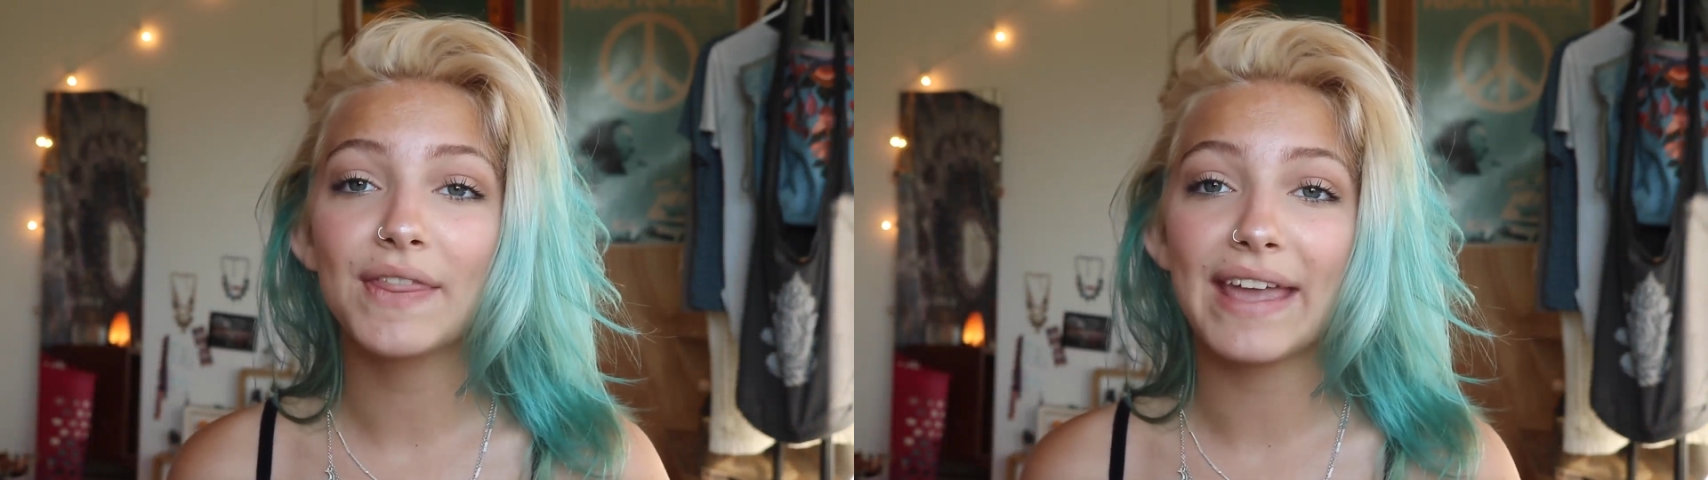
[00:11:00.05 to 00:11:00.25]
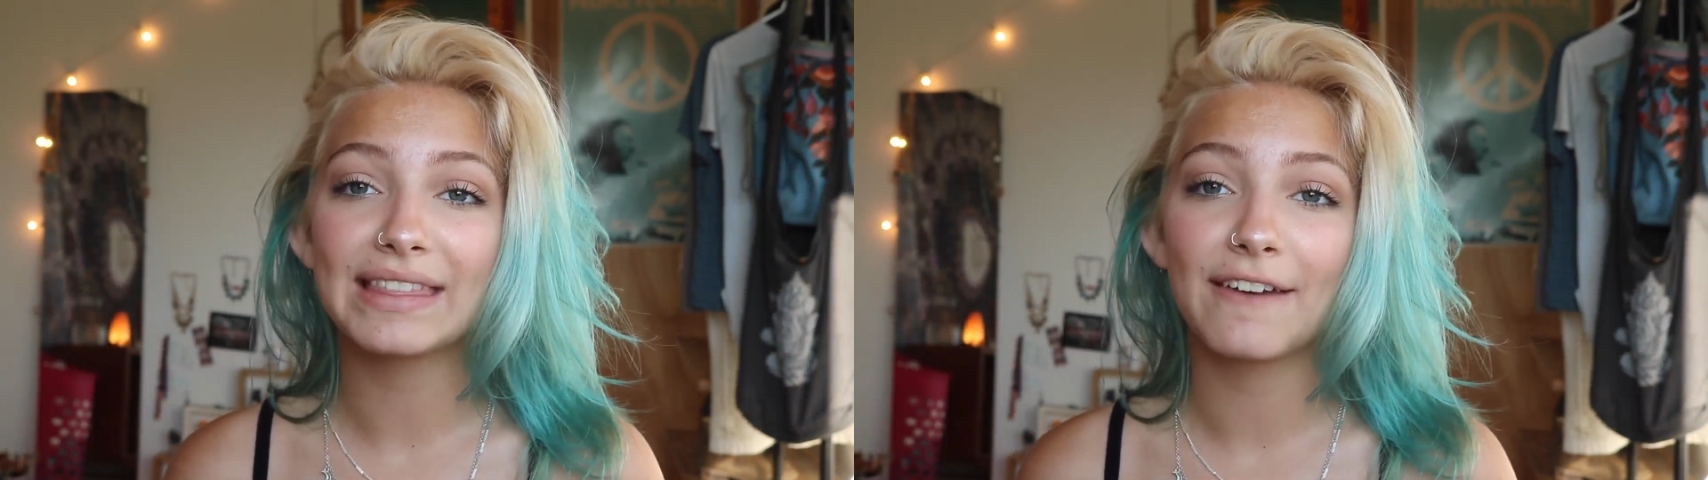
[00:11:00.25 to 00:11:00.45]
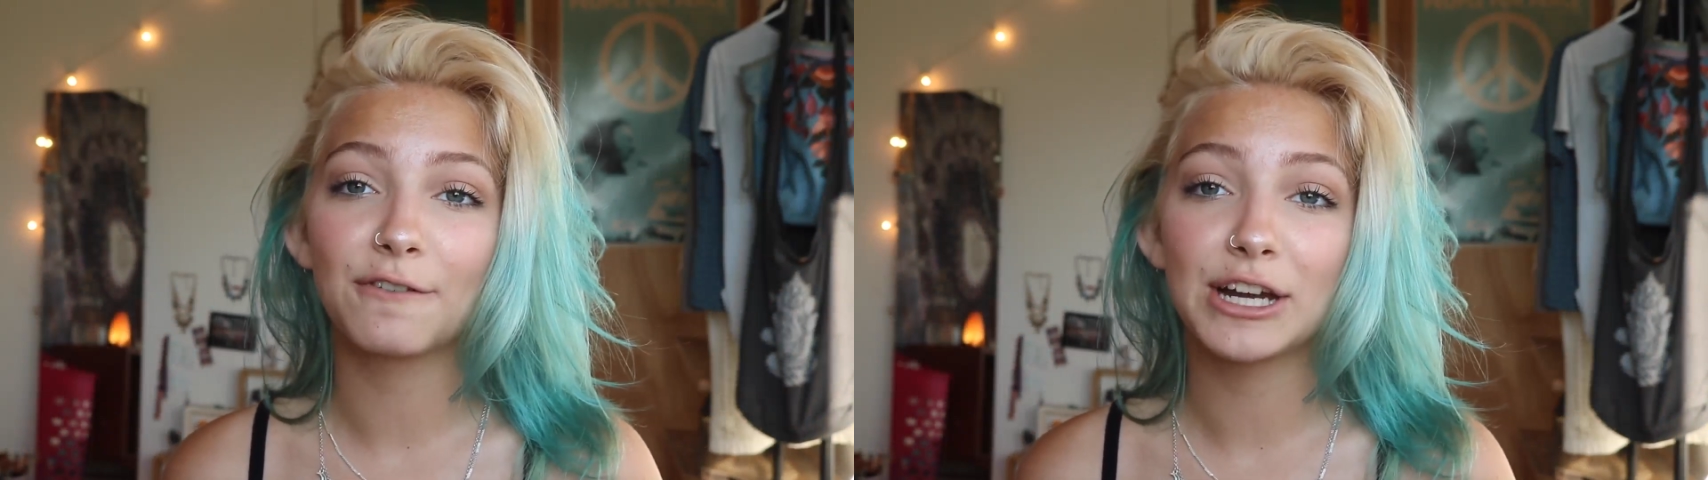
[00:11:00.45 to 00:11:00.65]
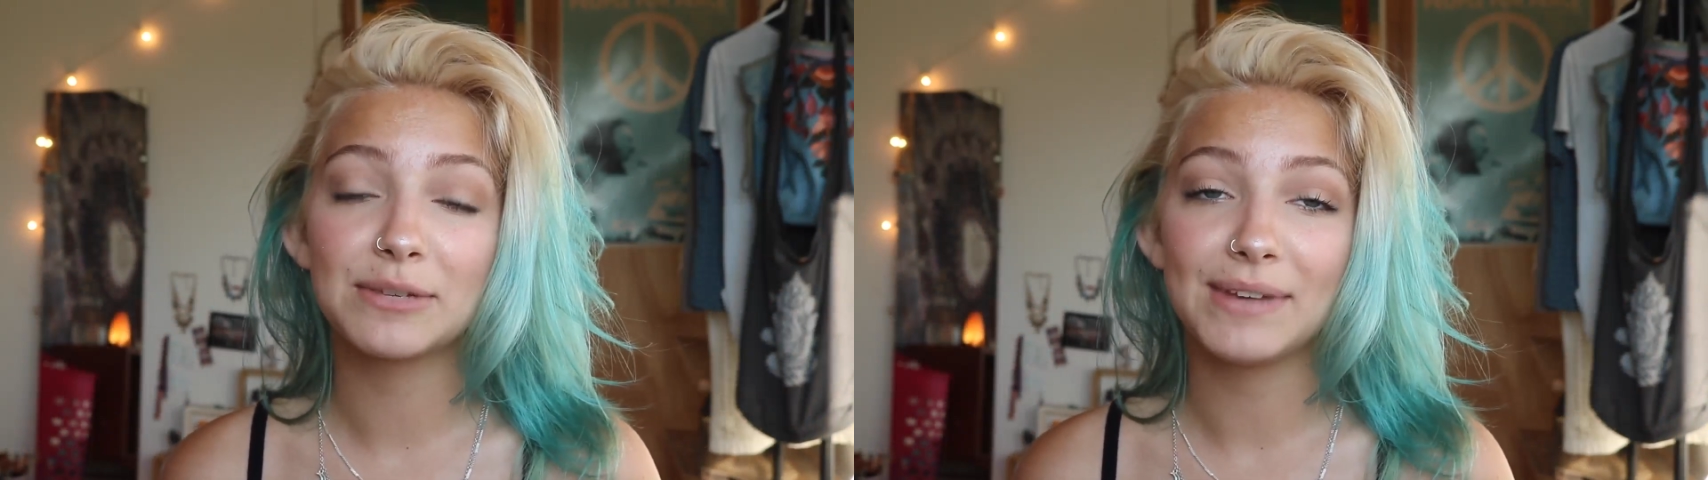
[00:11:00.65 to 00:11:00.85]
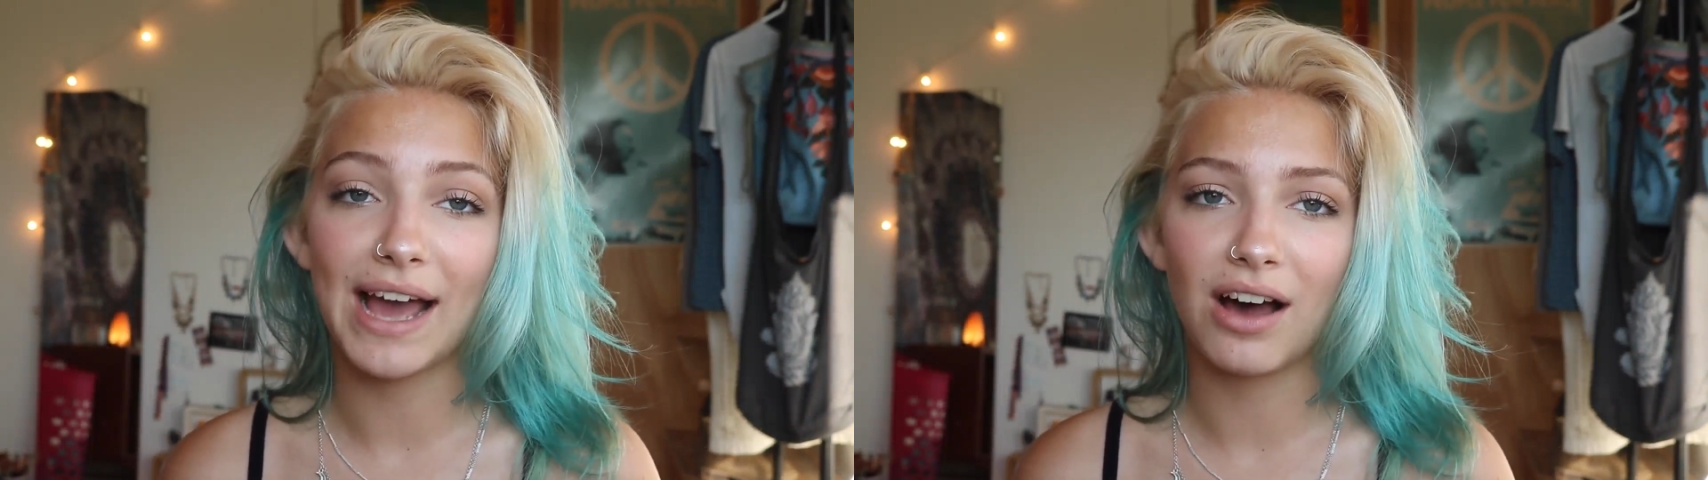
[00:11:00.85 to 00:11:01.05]
thing that freaked
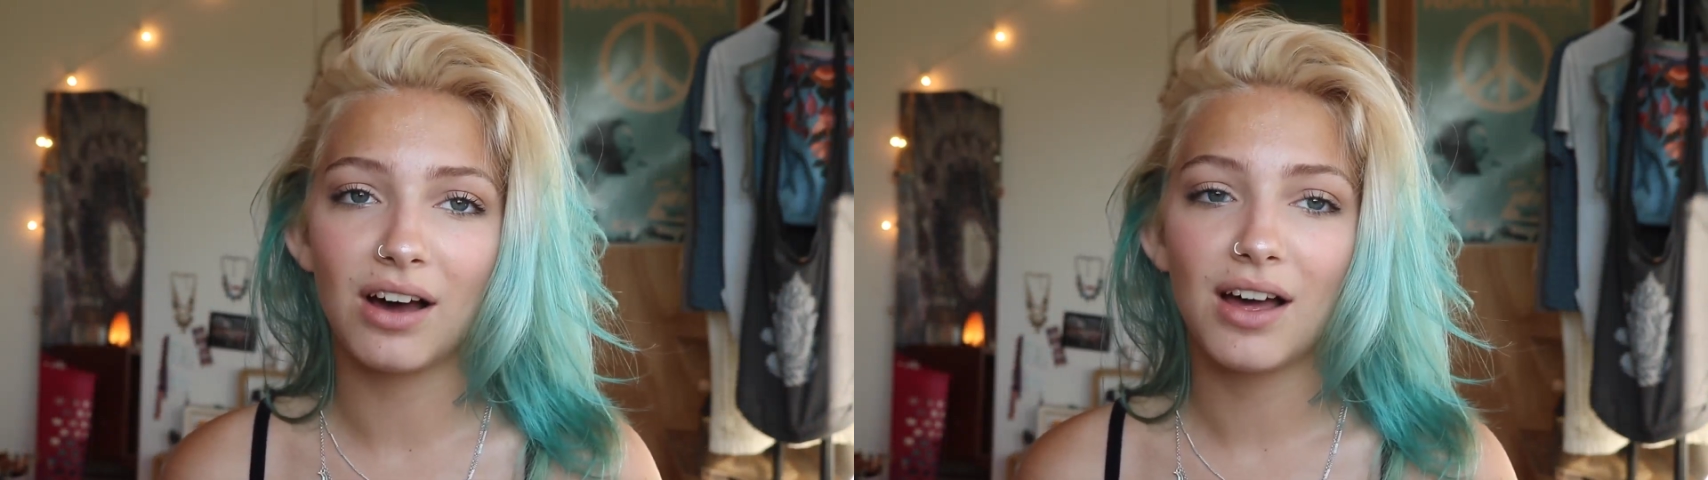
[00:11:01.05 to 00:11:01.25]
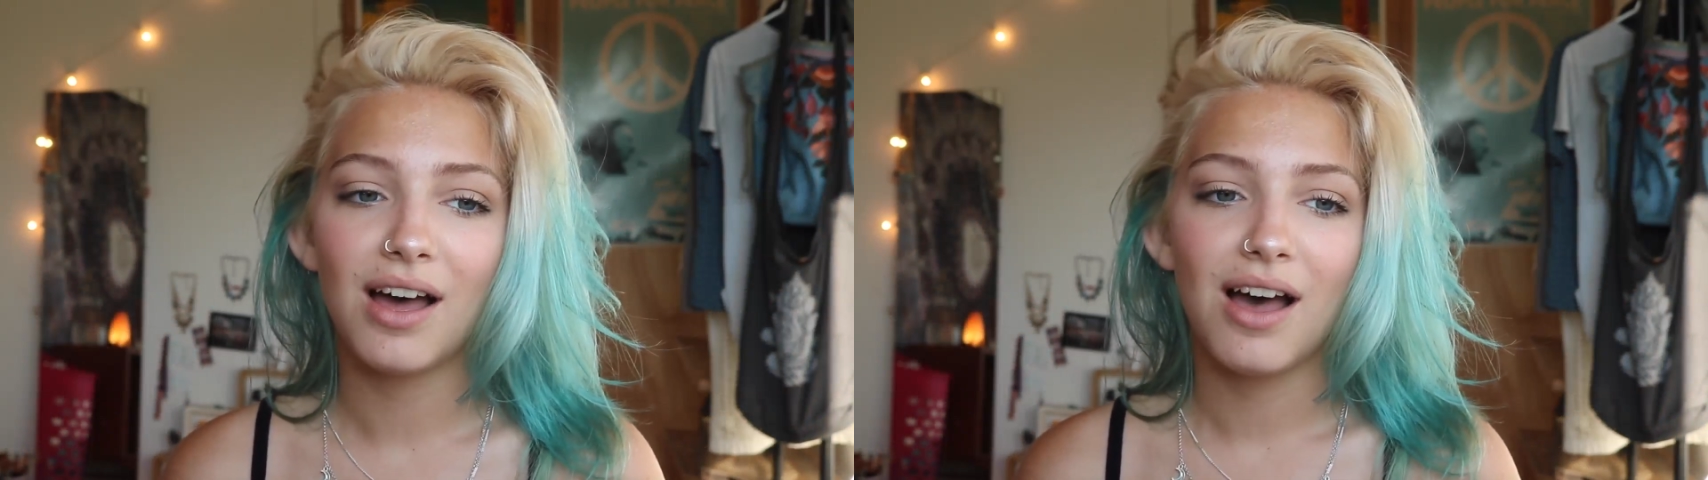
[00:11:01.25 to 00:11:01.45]
me out